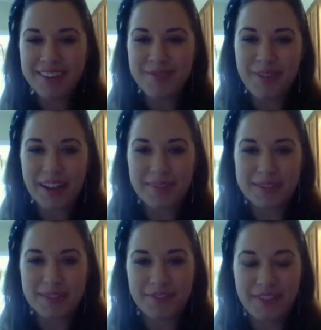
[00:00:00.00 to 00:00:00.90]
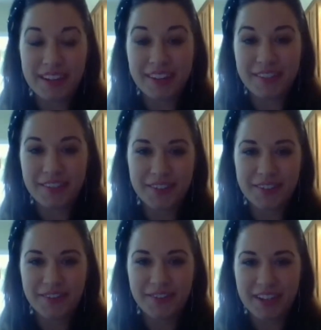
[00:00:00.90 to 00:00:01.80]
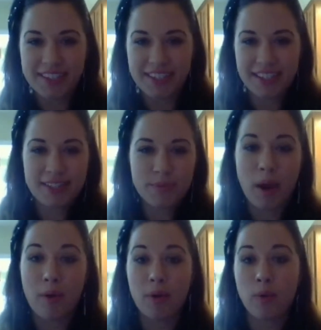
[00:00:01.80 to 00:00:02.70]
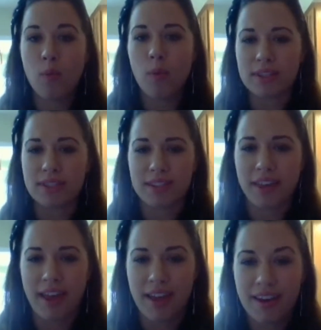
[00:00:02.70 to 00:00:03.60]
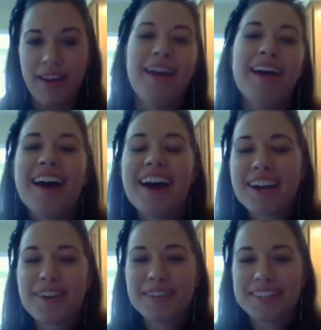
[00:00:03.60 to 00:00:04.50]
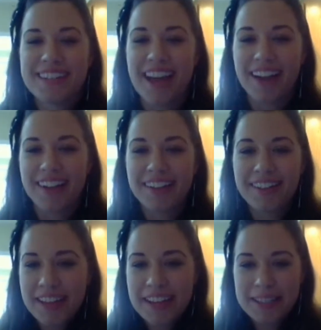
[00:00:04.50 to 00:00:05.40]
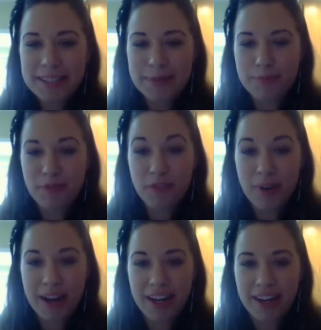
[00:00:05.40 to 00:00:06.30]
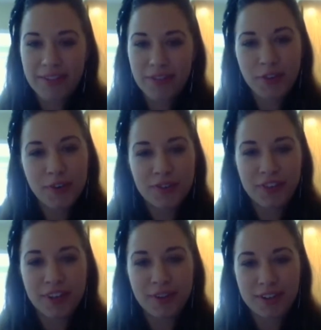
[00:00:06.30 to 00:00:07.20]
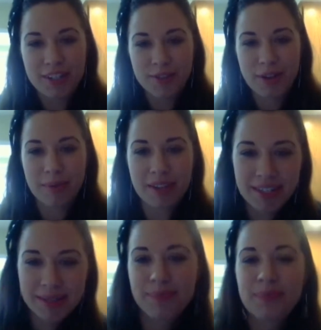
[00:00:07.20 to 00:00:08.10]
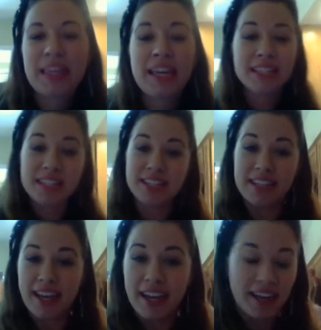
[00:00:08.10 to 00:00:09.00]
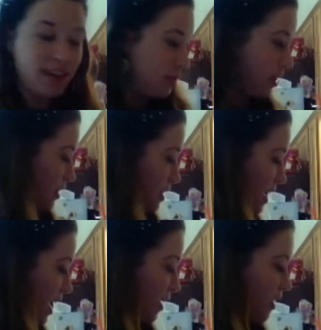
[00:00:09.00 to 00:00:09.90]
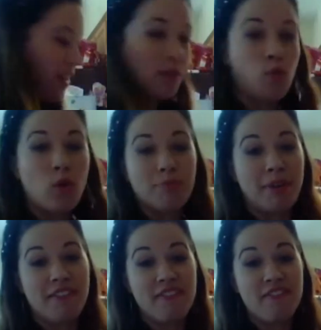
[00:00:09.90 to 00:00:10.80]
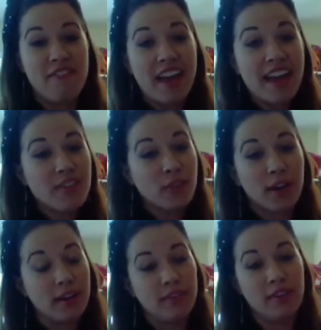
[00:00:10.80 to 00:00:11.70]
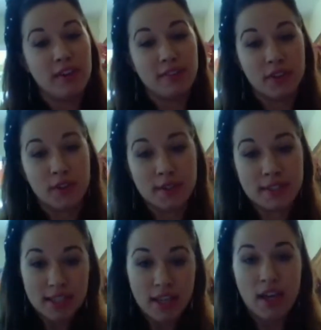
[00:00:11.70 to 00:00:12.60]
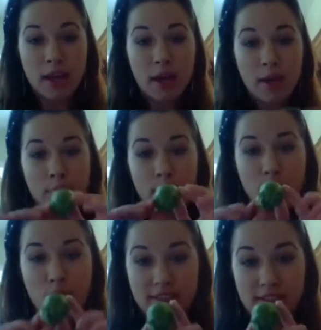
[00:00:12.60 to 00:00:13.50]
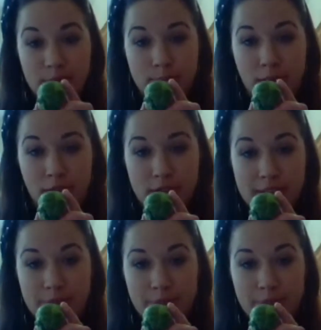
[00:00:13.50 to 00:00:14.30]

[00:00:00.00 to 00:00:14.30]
welcome to Fear Food Fixes, where we once again are going to tackle some frightening food for your enjoyment. Today we are going to tackle one of my favorite fear foods, Brussels sprouts.